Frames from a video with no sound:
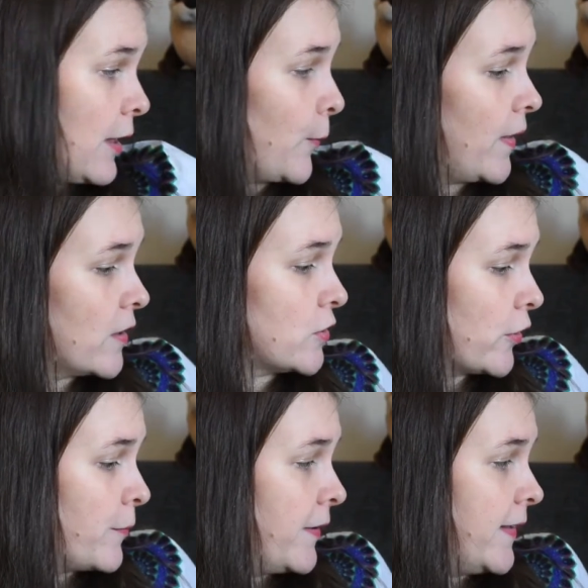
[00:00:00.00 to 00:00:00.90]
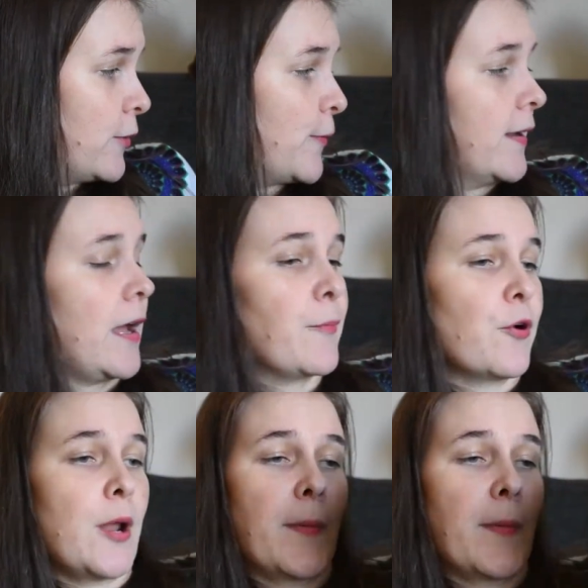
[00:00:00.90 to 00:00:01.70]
And when I talk about that one, I'm gonna